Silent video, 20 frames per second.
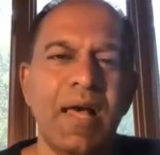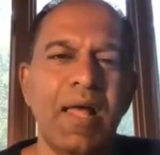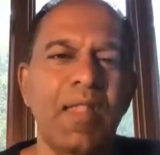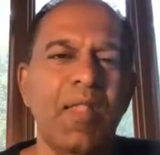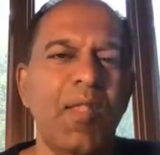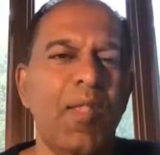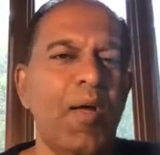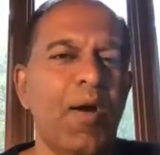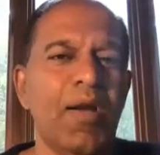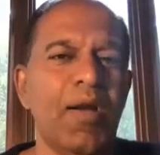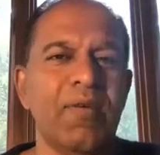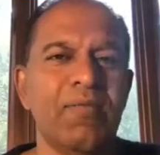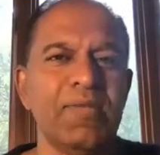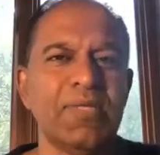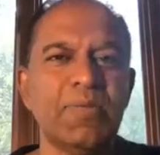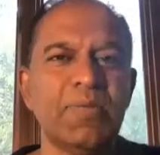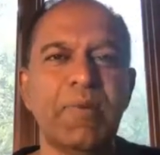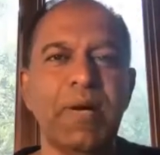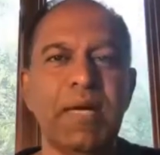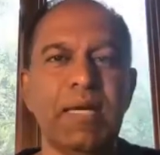
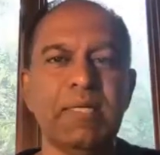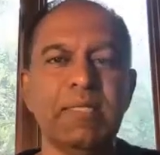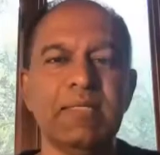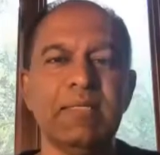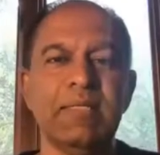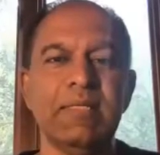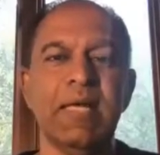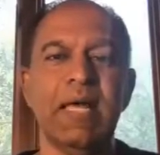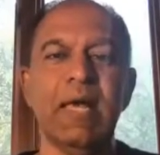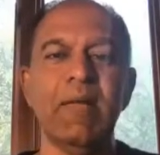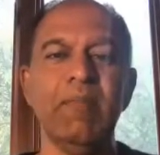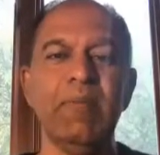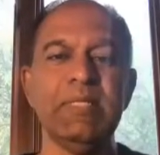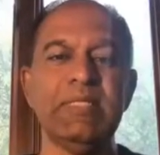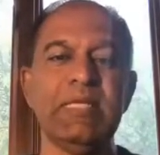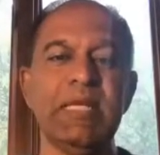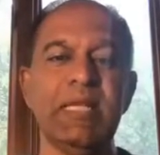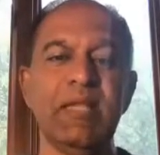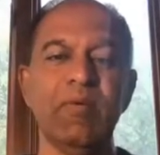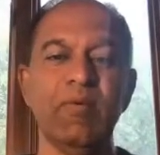And
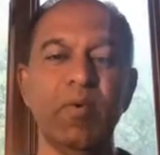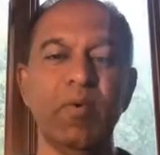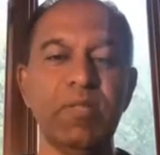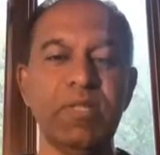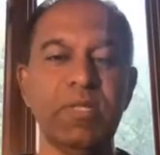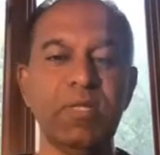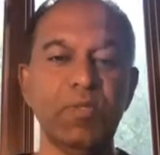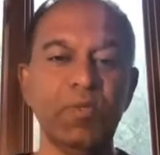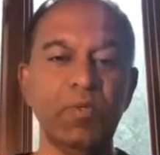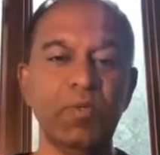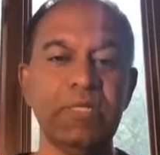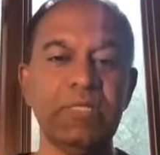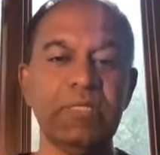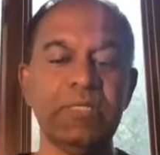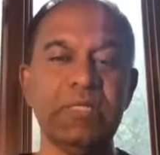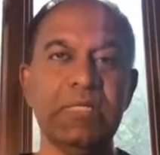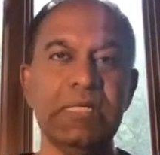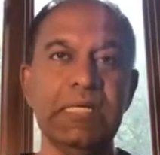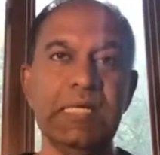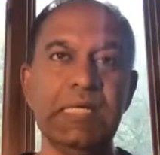basically what they do
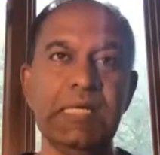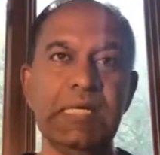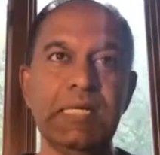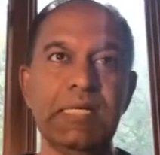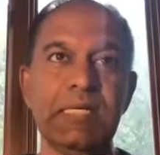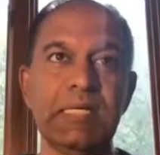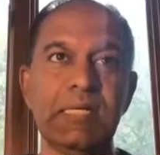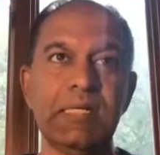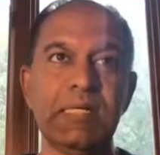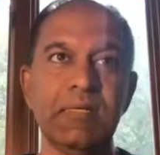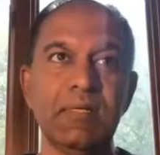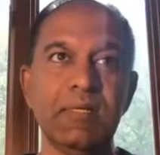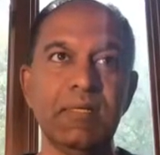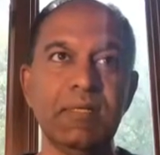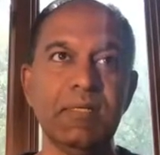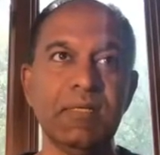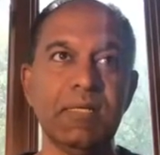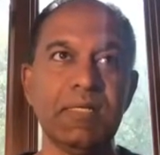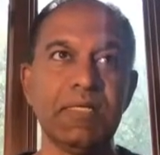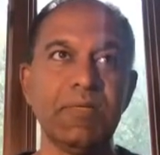is
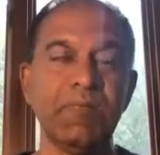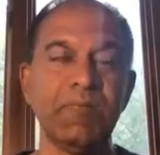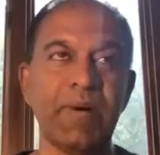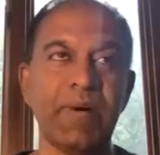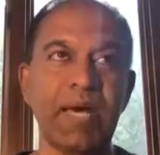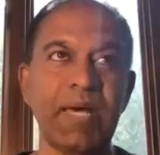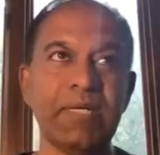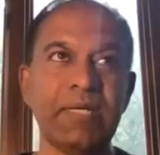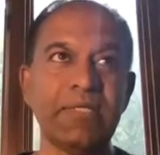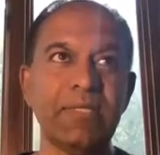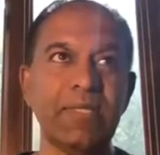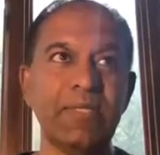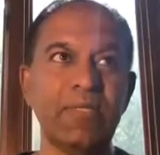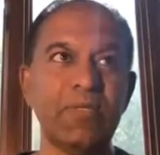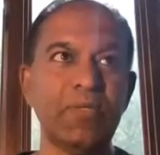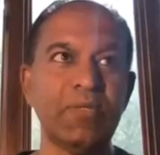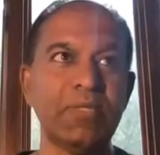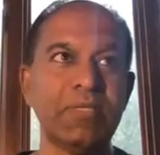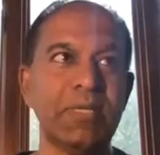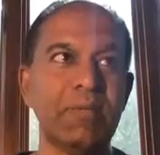turn the spikes
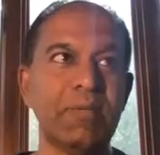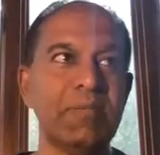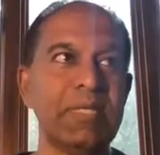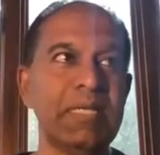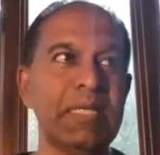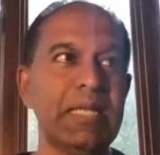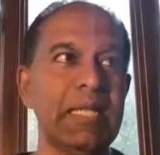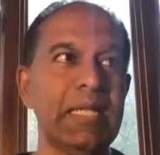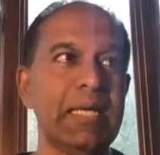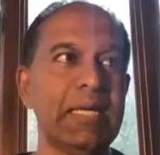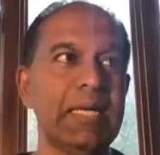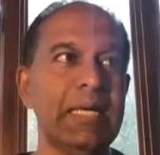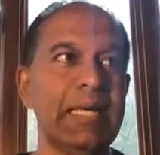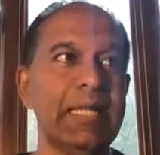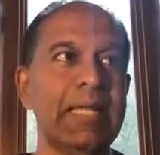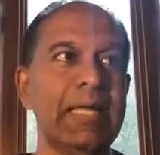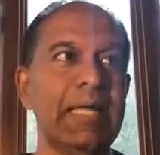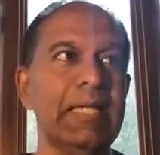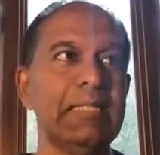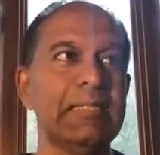into something like an
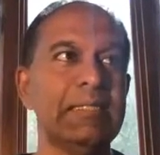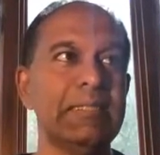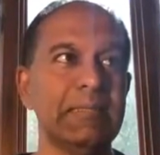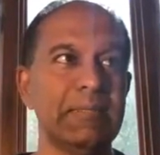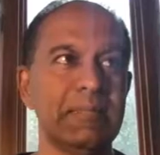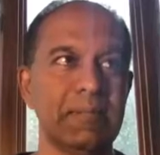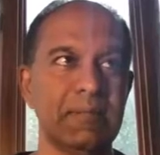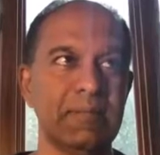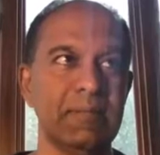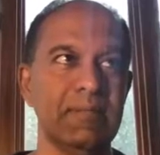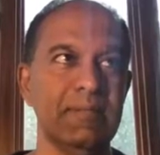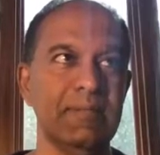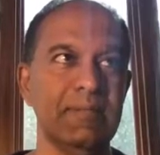analysis.